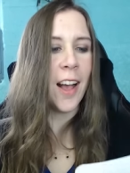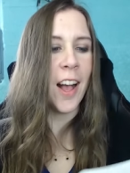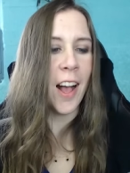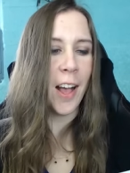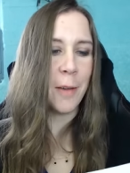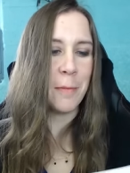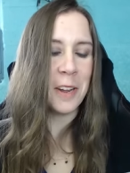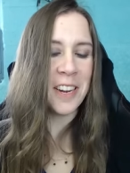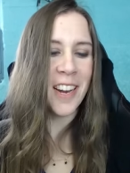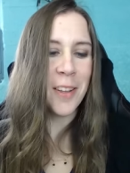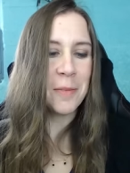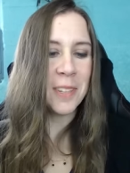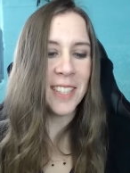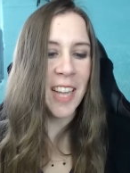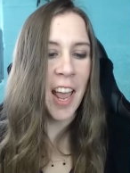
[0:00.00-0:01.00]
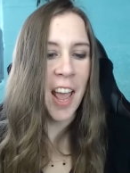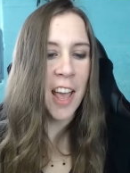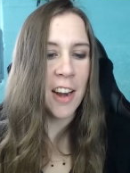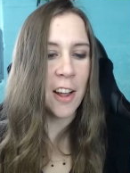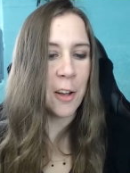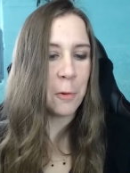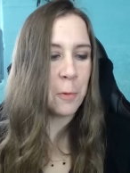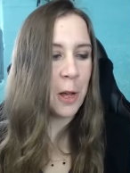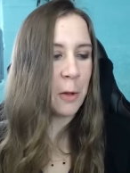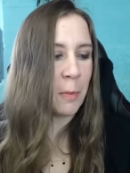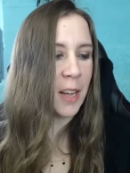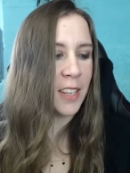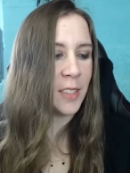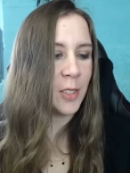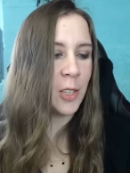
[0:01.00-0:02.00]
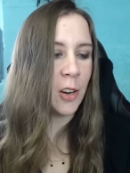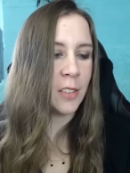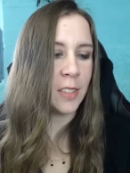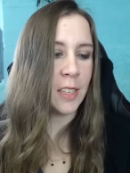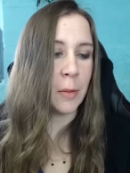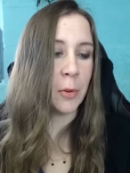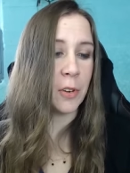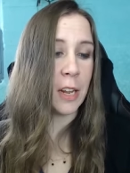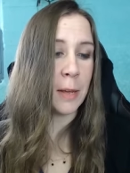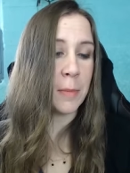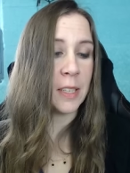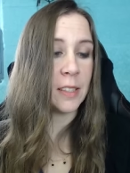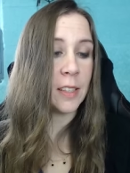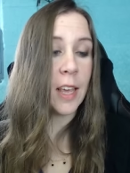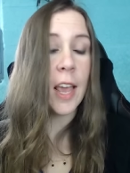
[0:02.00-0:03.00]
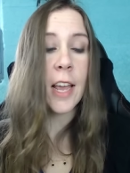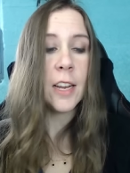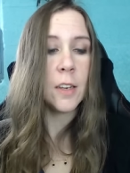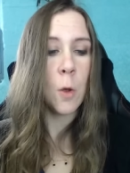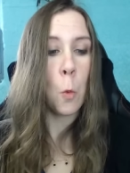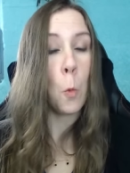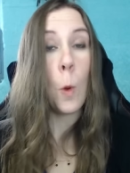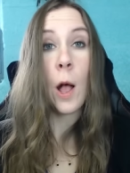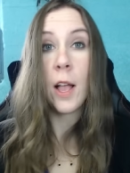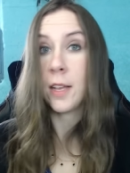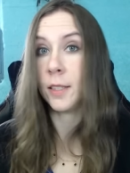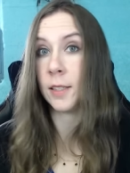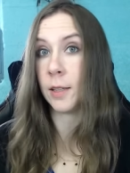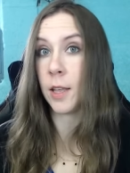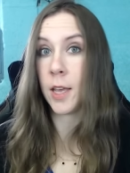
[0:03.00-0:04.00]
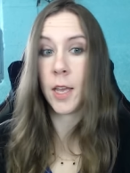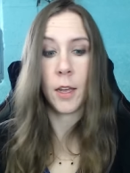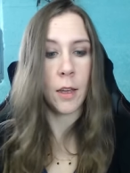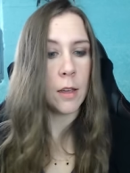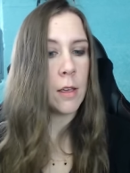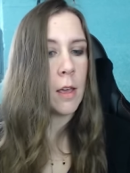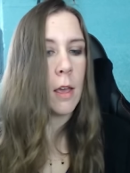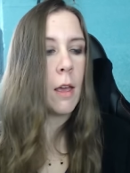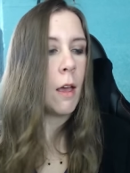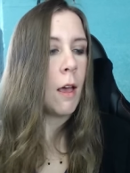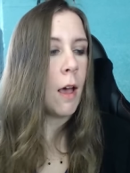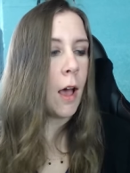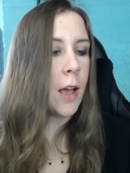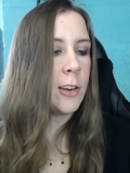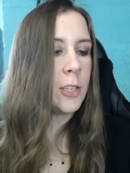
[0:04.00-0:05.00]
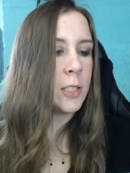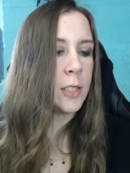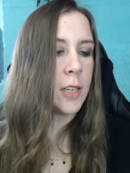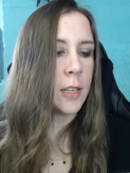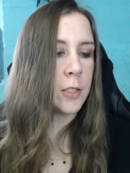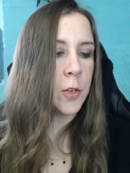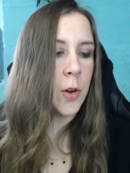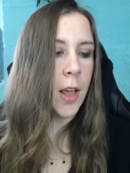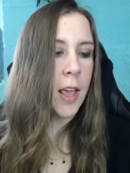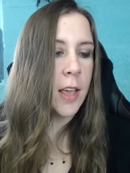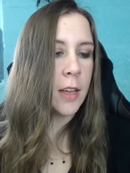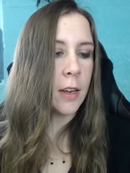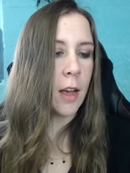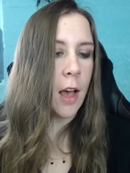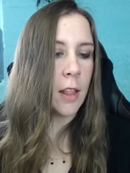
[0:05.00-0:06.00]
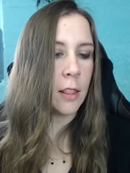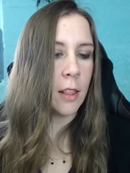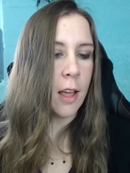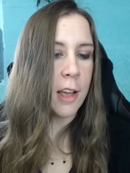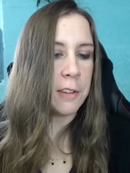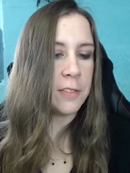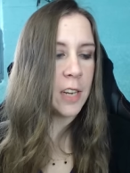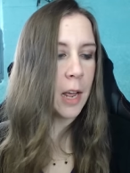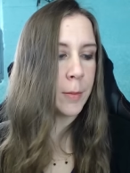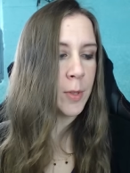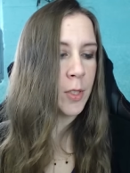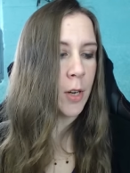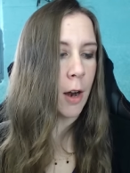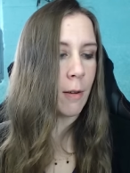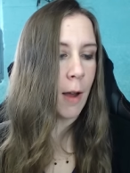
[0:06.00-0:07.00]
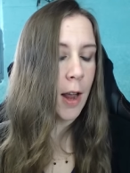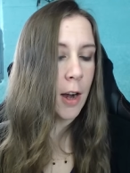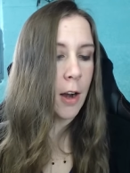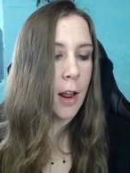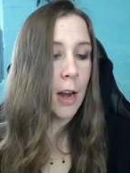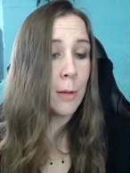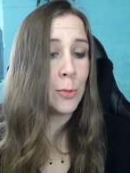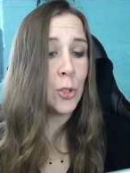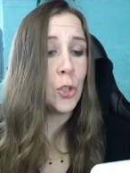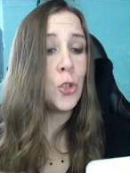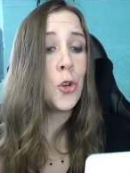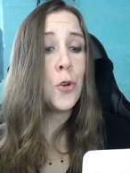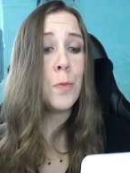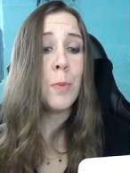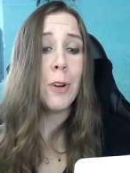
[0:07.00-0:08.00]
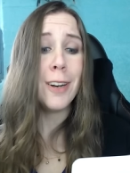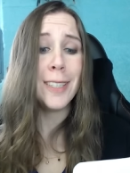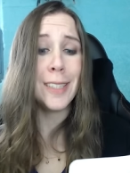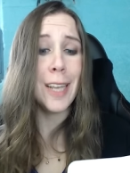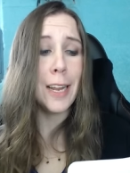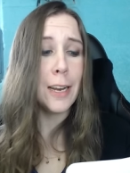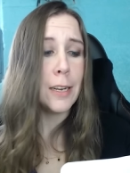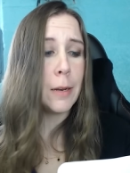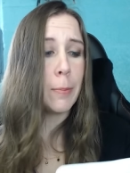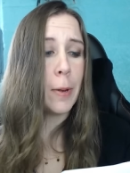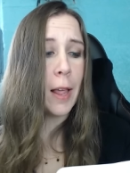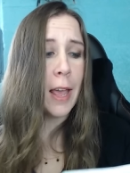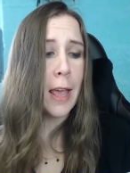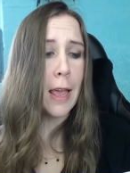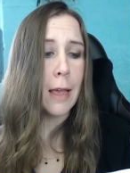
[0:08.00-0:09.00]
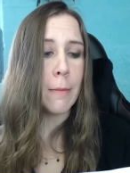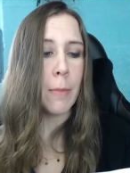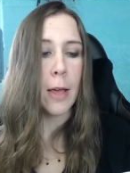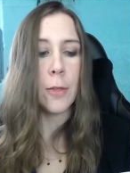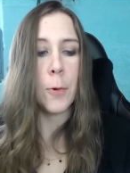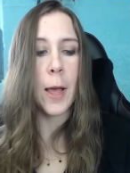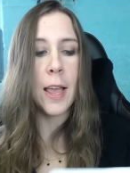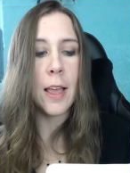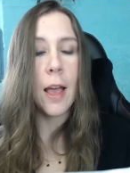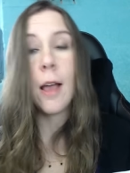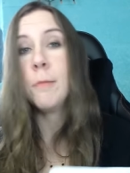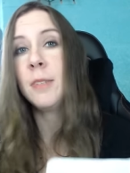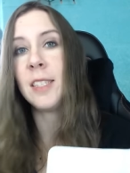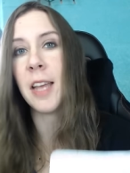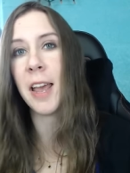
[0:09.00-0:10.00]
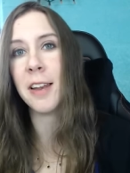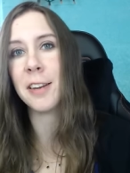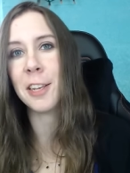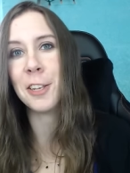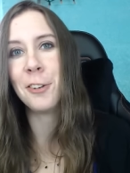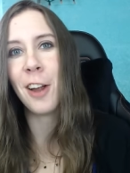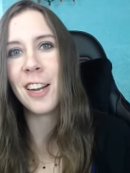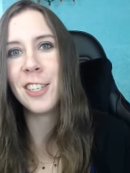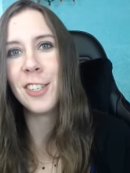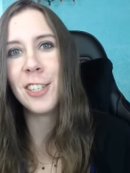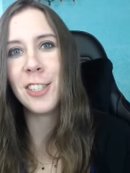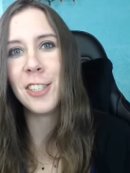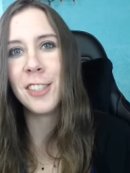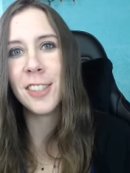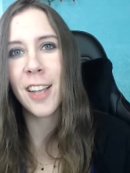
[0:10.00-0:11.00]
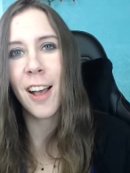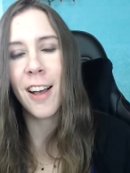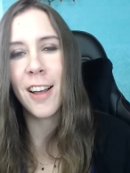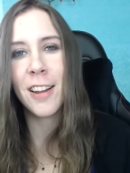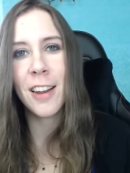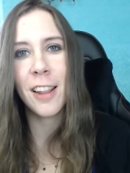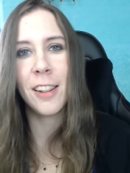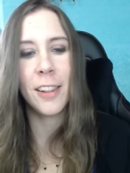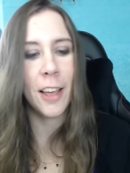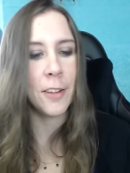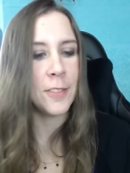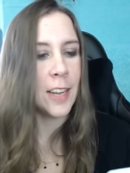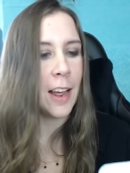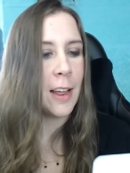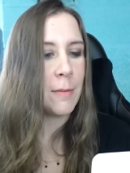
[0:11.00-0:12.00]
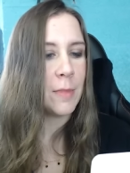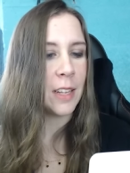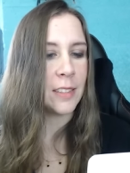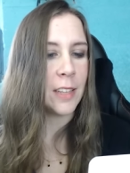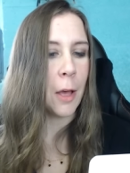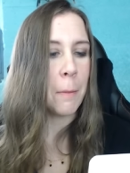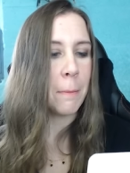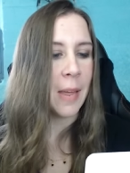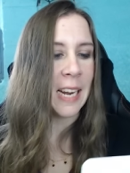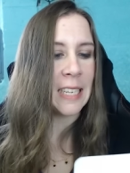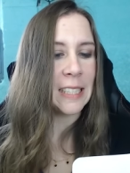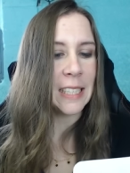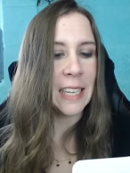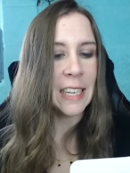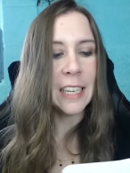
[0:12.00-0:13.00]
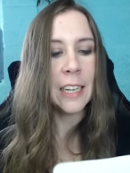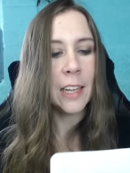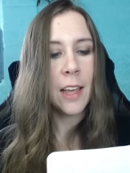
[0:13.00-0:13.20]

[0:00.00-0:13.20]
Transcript: Hi, my name is Hannah. Well, my star stable name is Kate Wiselake. I just yesterday got Lifetime Star Rider, and I'm super excited to play. By the way, I'm 10. Congratulations on Lifetime. That's amazing.